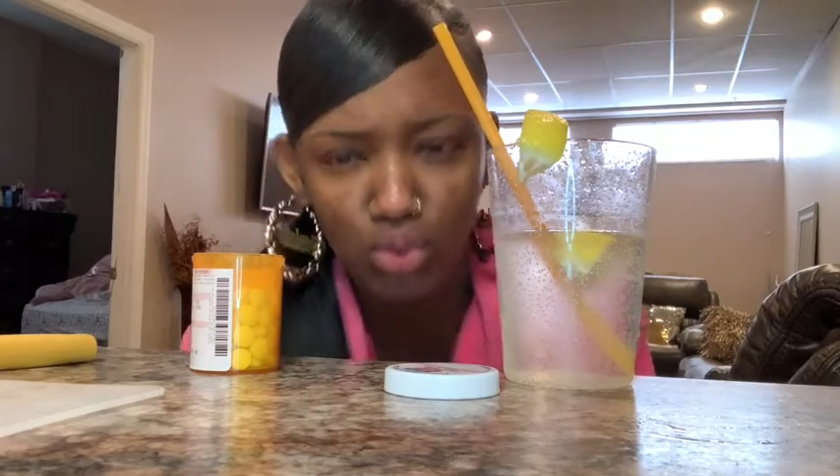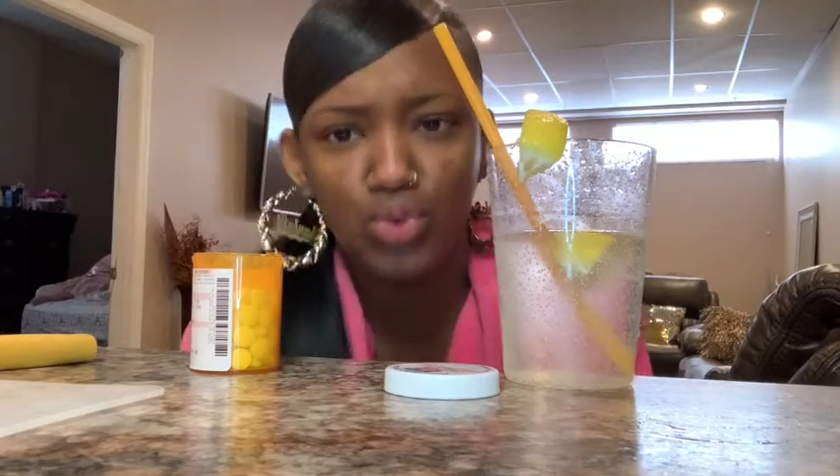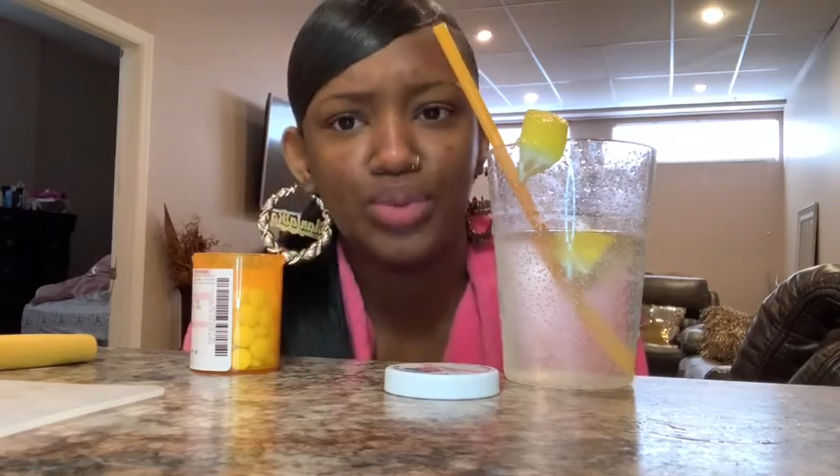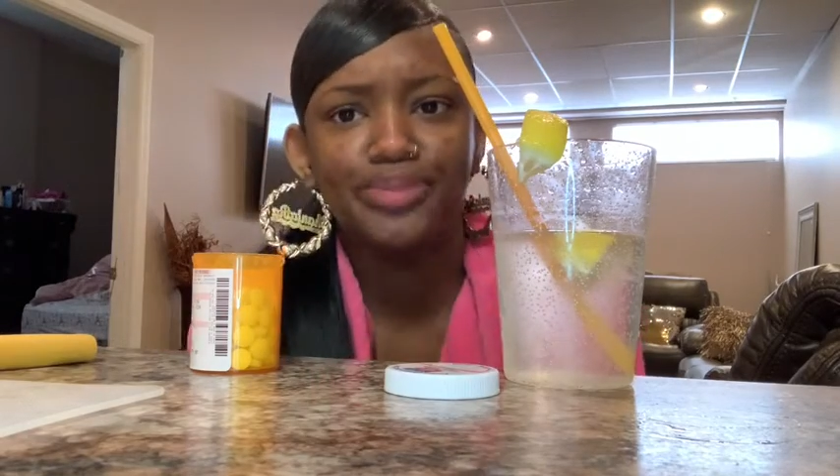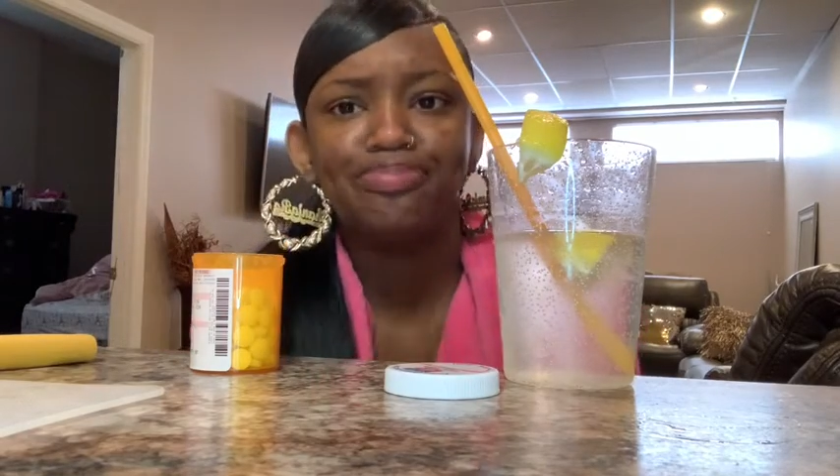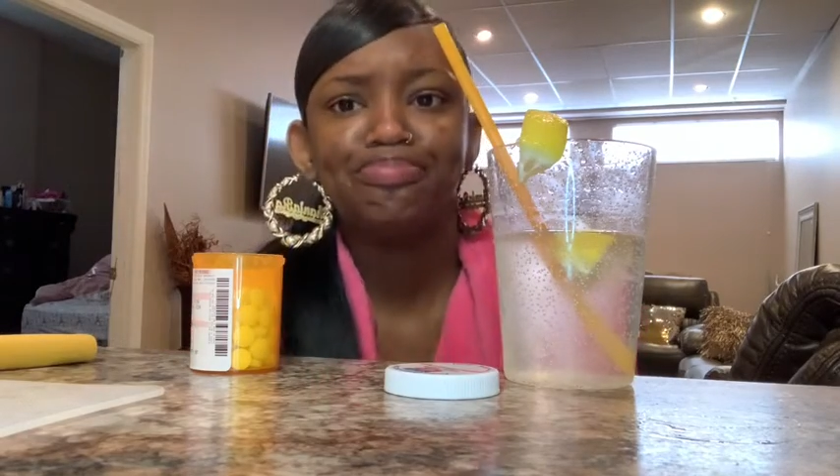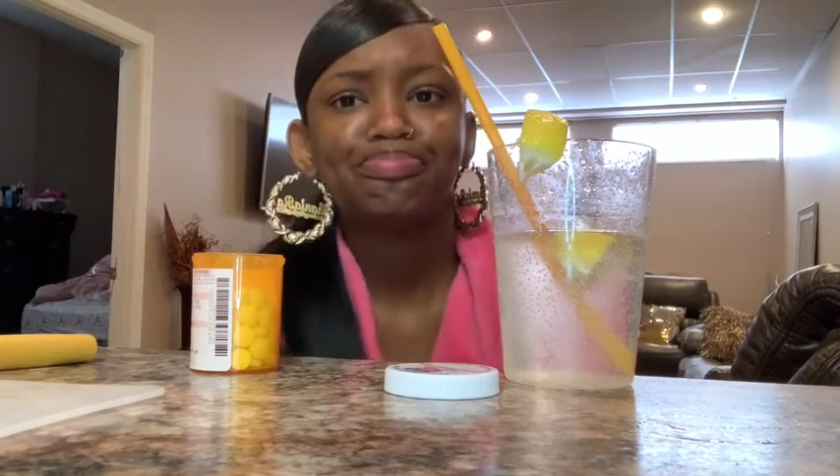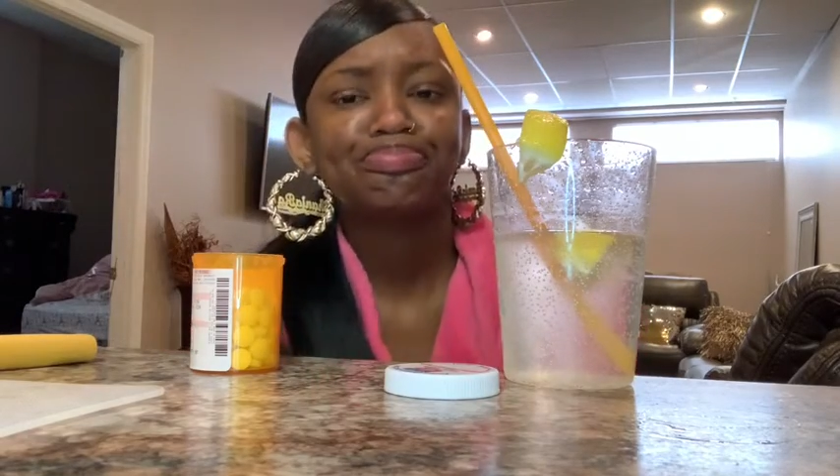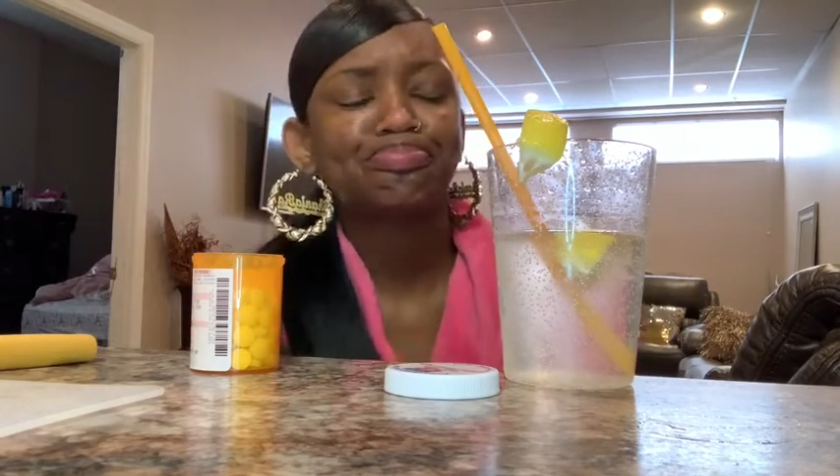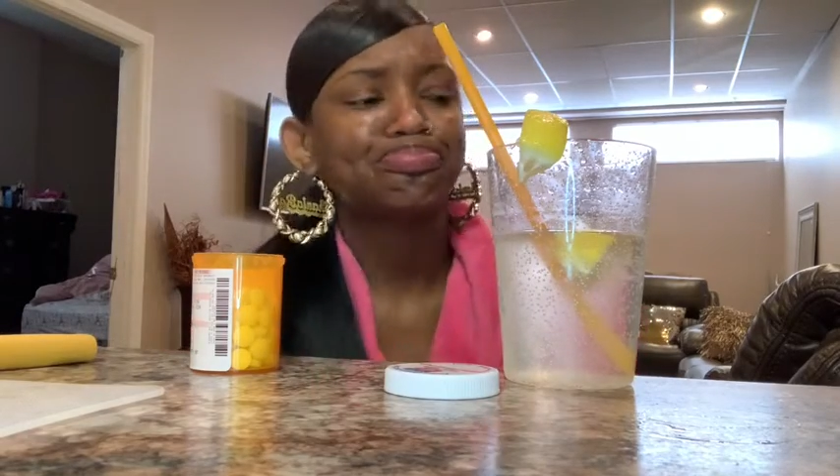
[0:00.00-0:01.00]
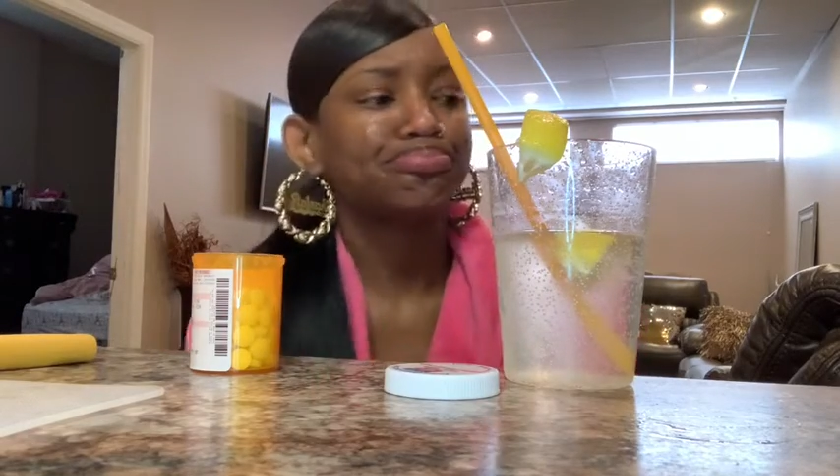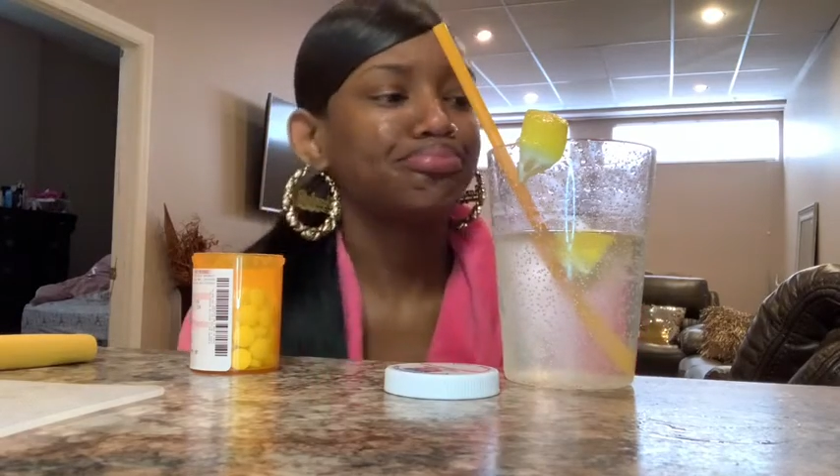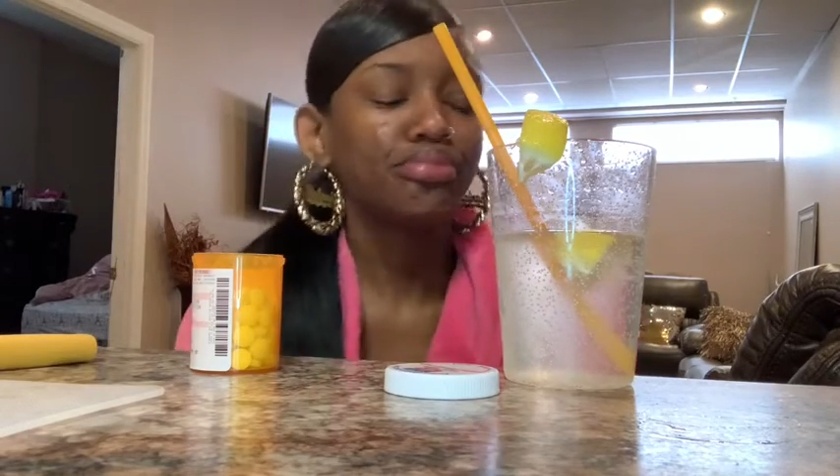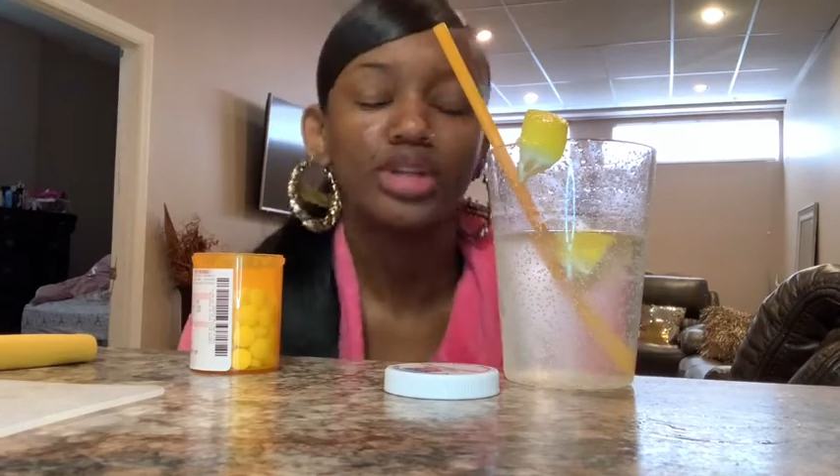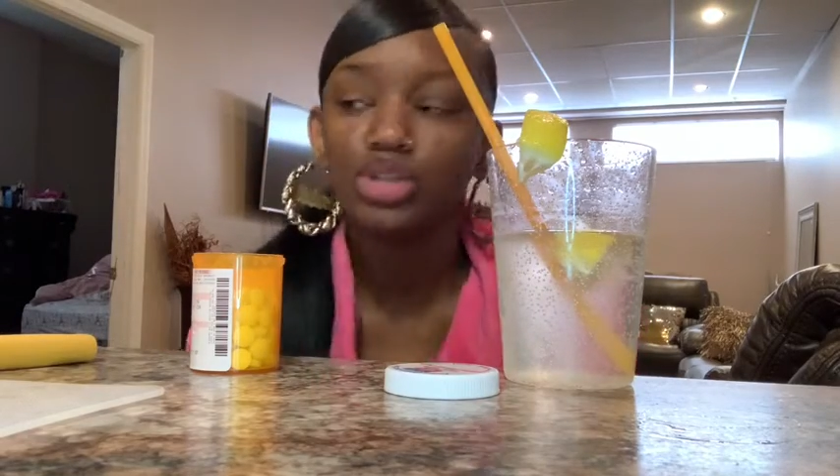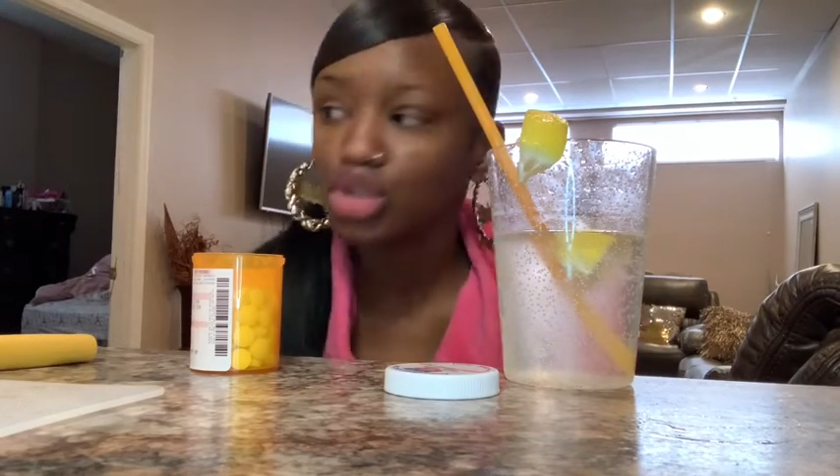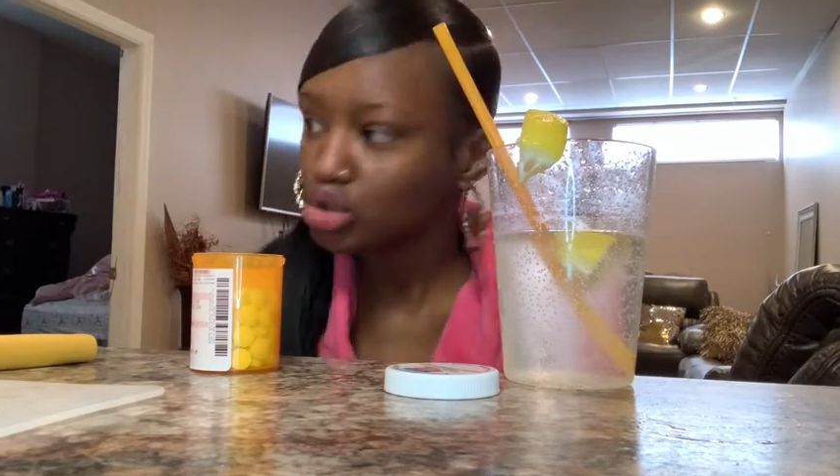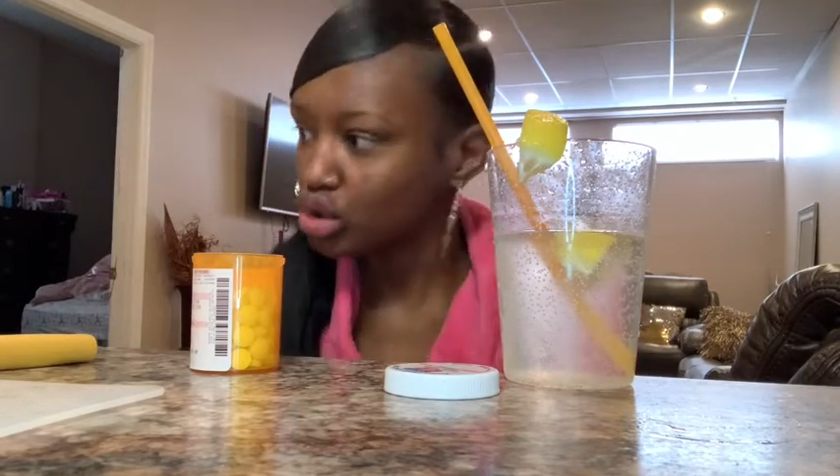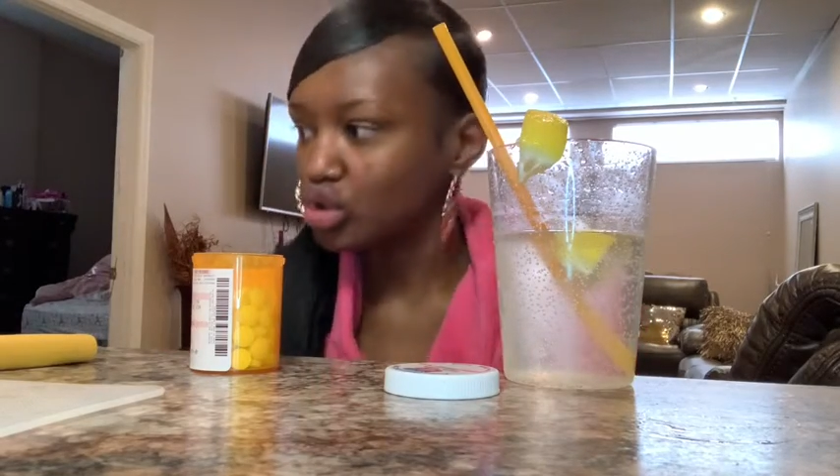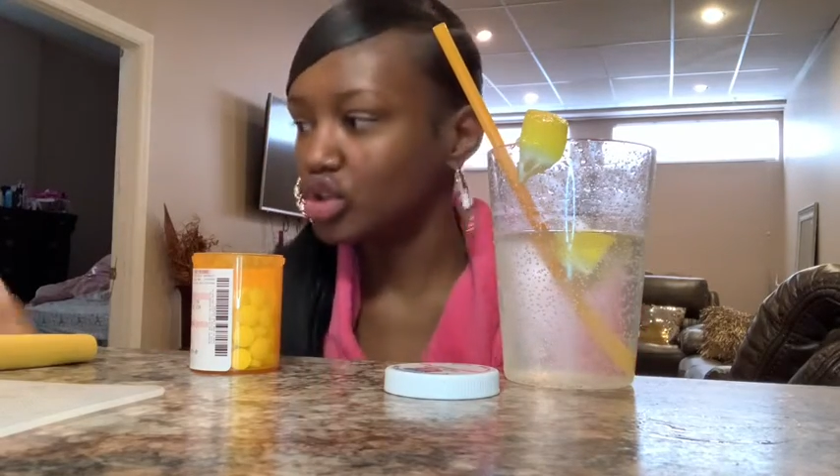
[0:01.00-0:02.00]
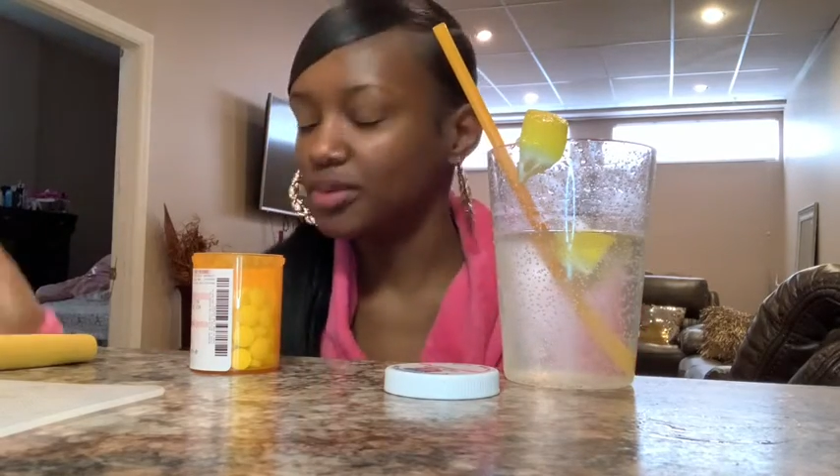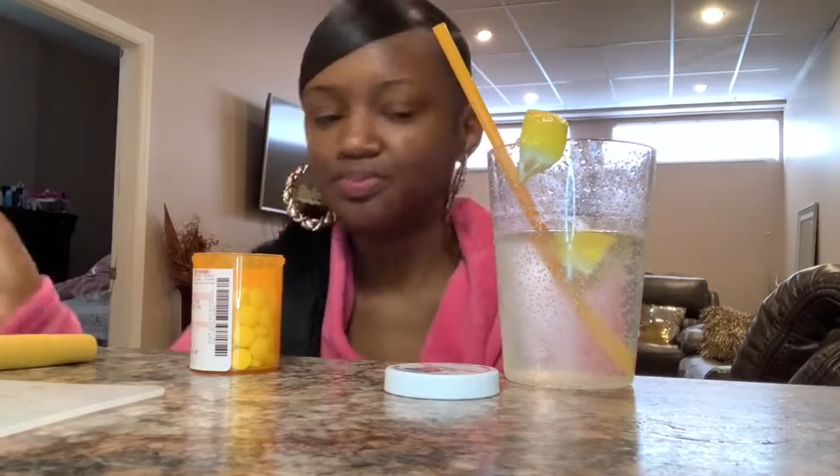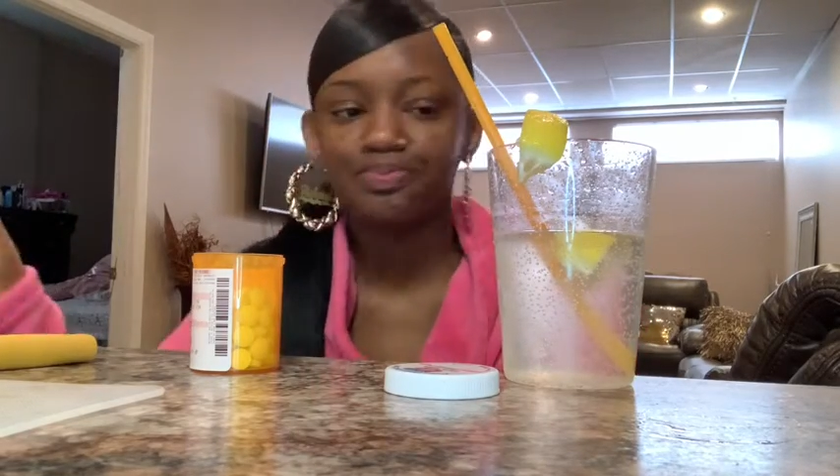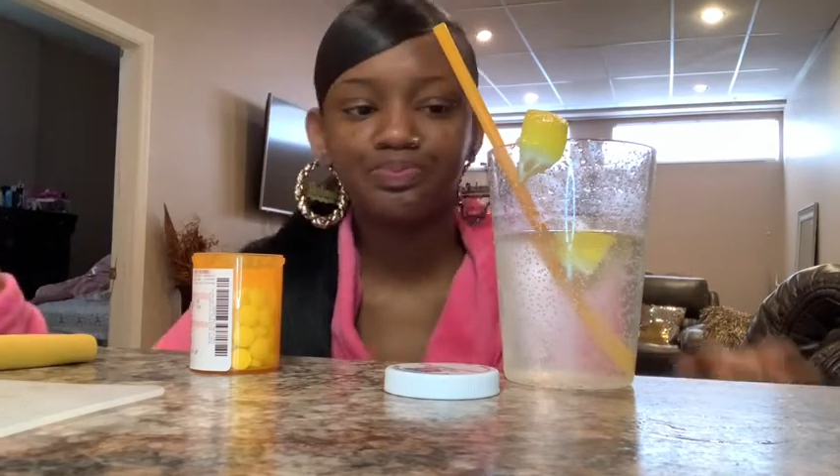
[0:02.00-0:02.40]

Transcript: Ooh. So, so good.